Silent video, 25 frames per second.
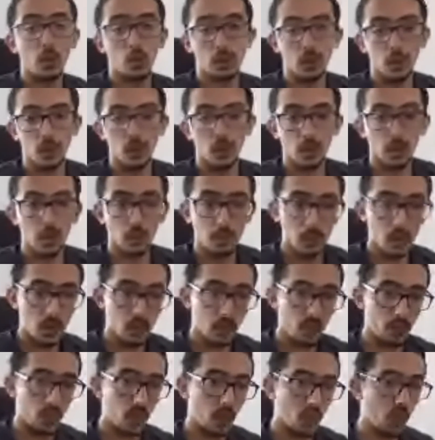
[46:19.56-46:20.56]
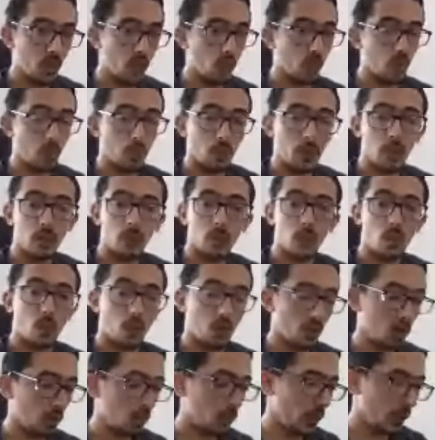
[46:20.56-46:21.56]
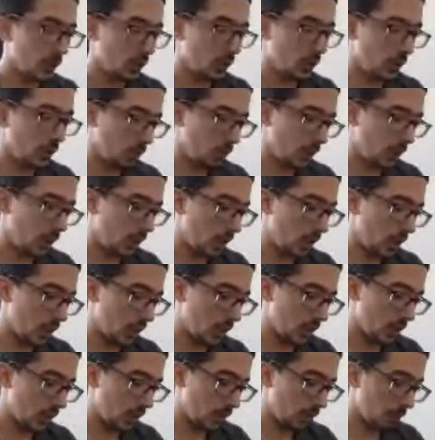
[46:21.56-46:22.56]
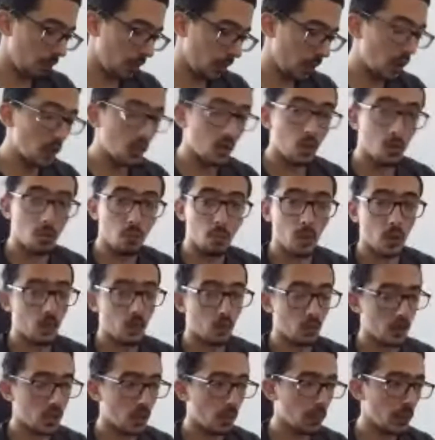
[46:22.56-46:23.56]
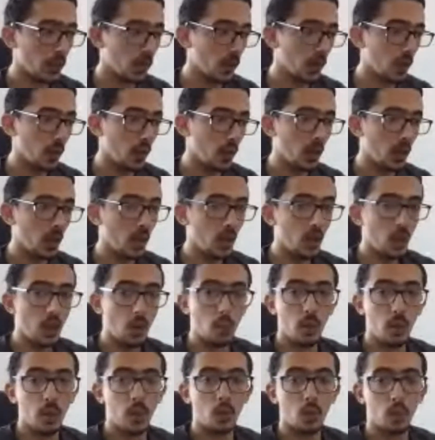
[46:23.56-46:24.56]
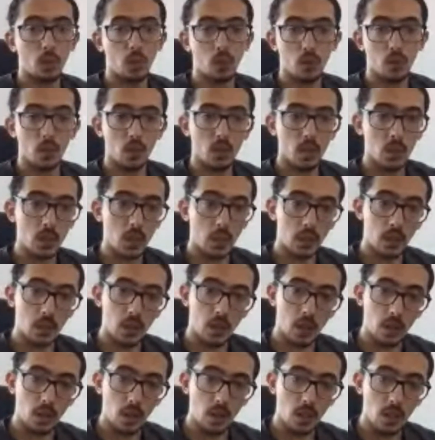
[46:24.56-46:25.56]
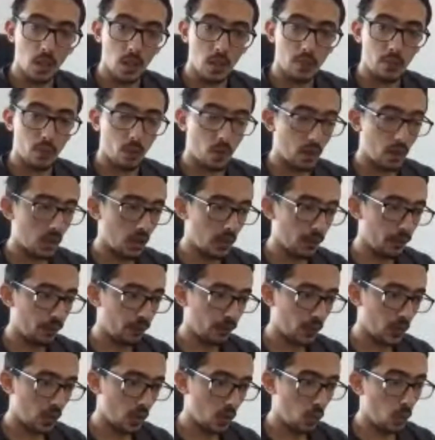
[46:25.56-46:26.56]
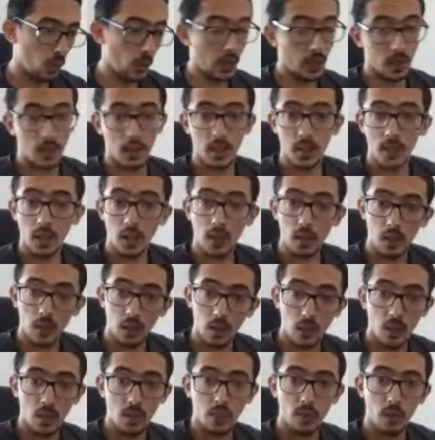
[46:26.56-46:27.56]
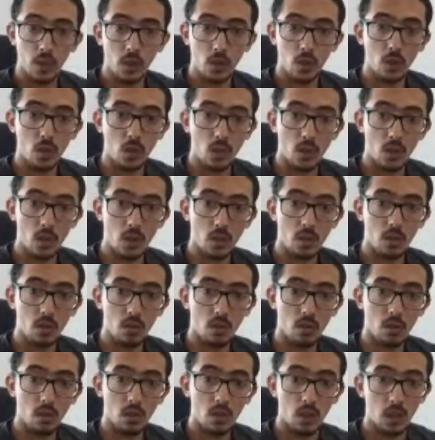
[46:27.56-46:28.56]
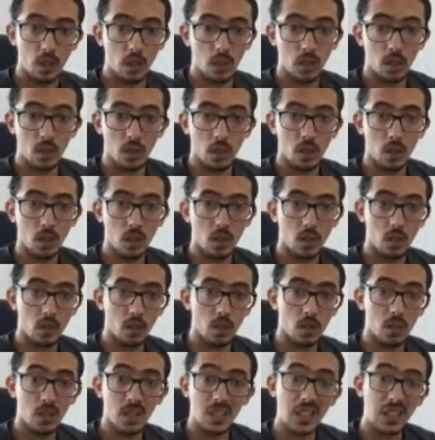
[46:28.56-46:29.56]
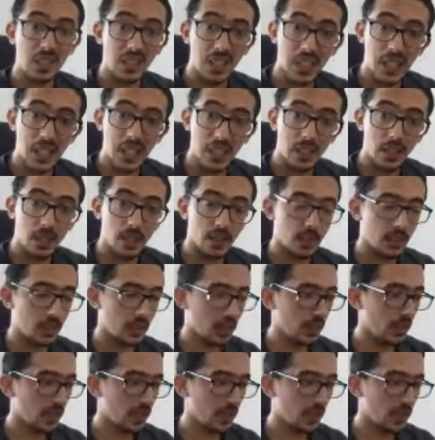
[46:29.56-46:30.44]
a bot specifically, or we take some ransomware or something, we do static analysis for it. We extract its features like statically,